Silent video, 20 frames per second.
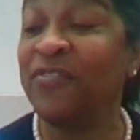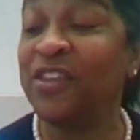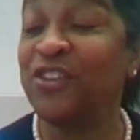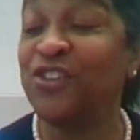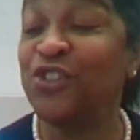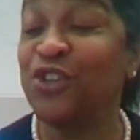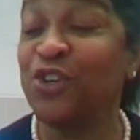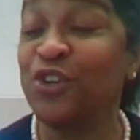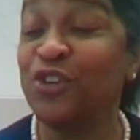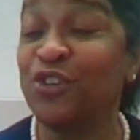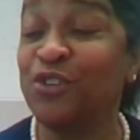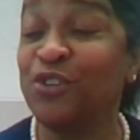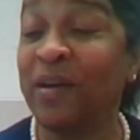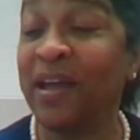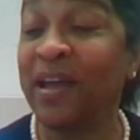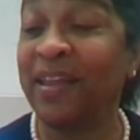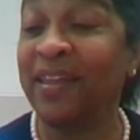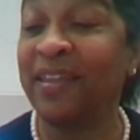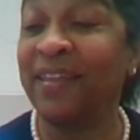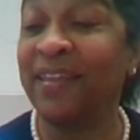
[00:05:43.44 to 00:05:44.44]
with the
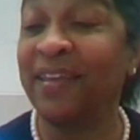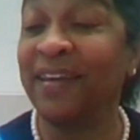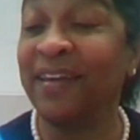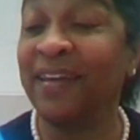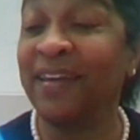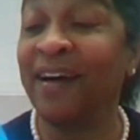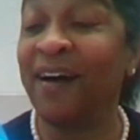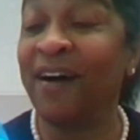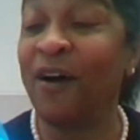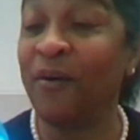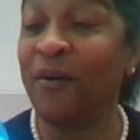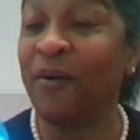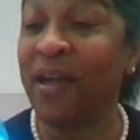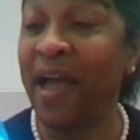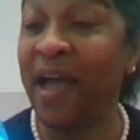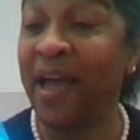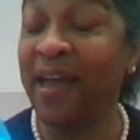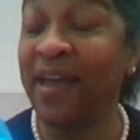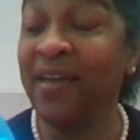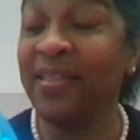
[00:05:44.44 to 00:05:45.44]
children,
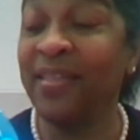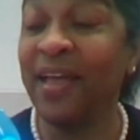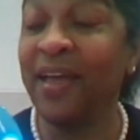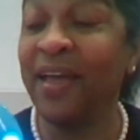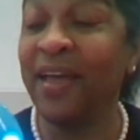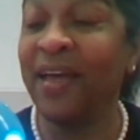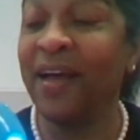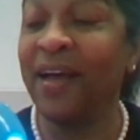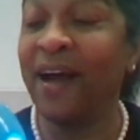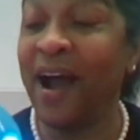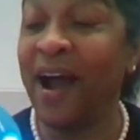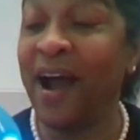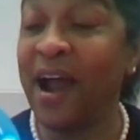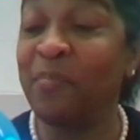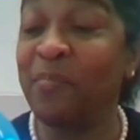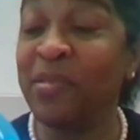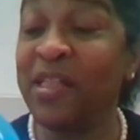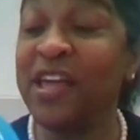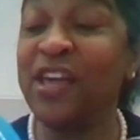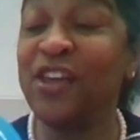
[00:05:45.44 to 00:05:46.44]
okay? All
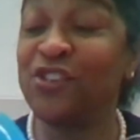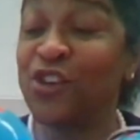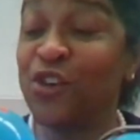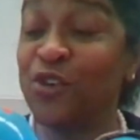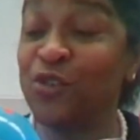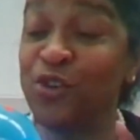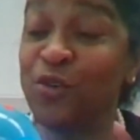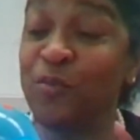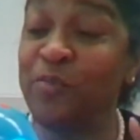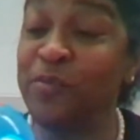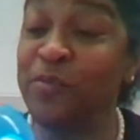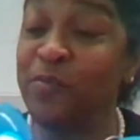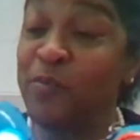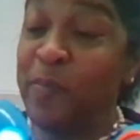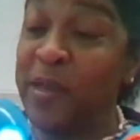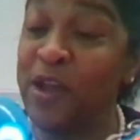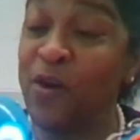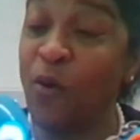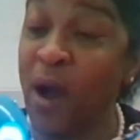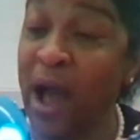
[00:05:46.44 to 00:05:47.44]
right, Blinky, so you
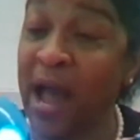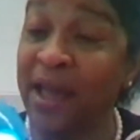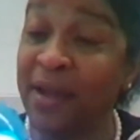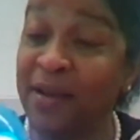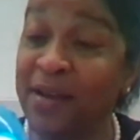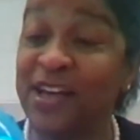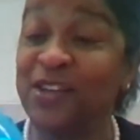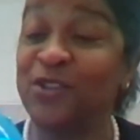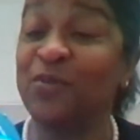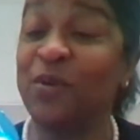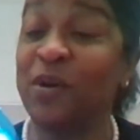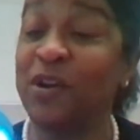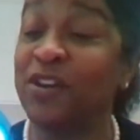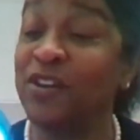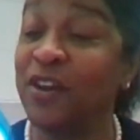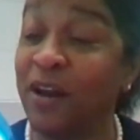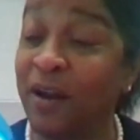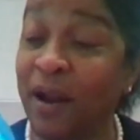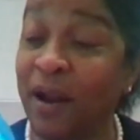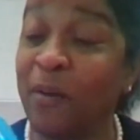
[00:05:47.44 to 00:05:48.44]
be quiet because
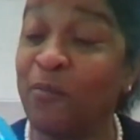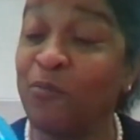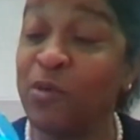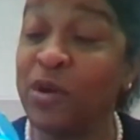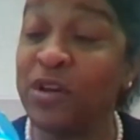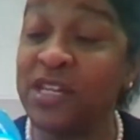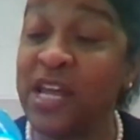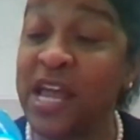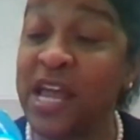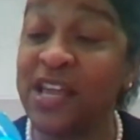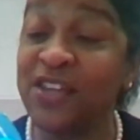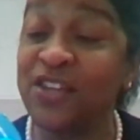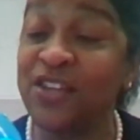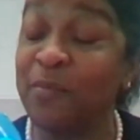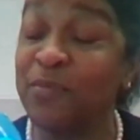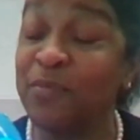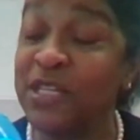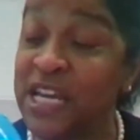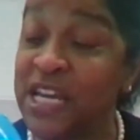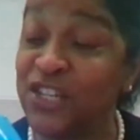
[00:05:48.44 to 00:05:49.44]

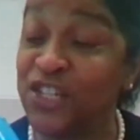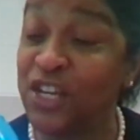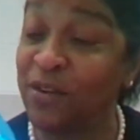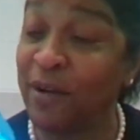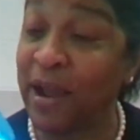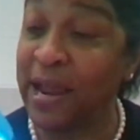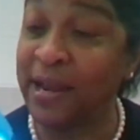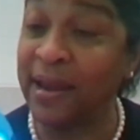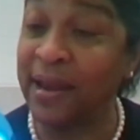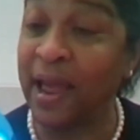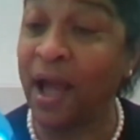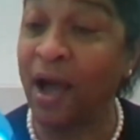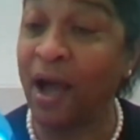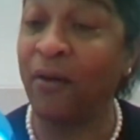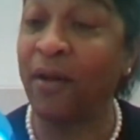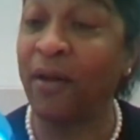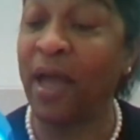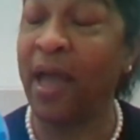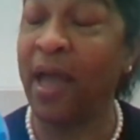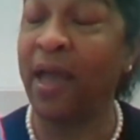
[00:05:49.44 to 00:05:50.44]
I'm teaching right
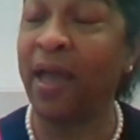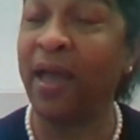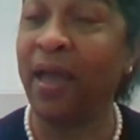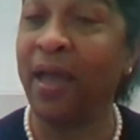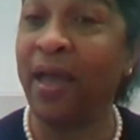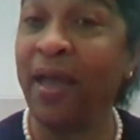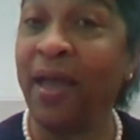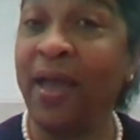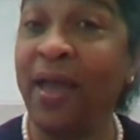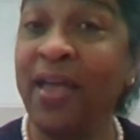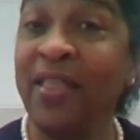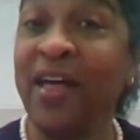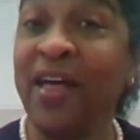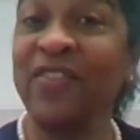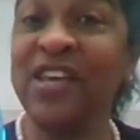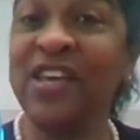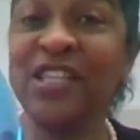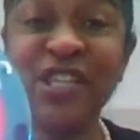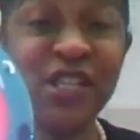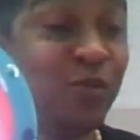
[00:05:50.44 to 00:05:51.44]
now, okay?
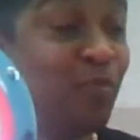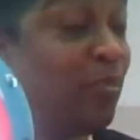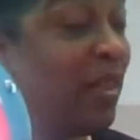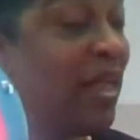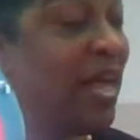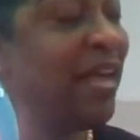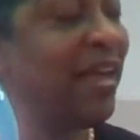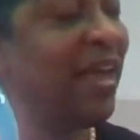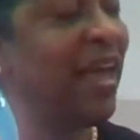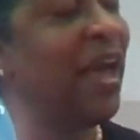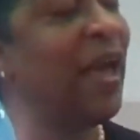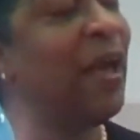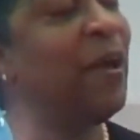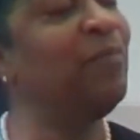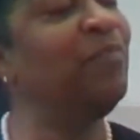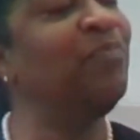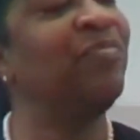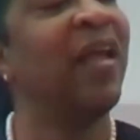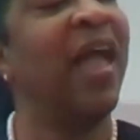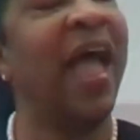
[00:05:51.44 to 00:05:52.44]
Now this is
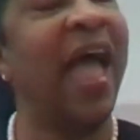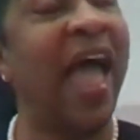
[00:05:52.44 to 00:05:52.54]
Blinky